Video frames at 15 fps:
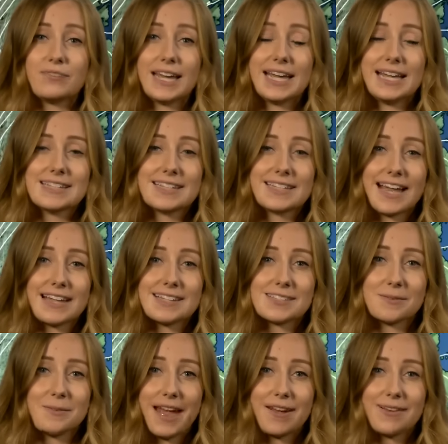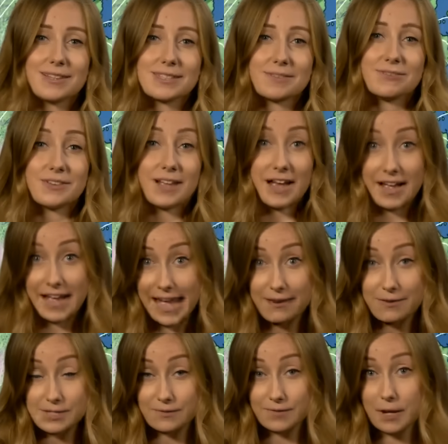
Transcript: year to get some areas of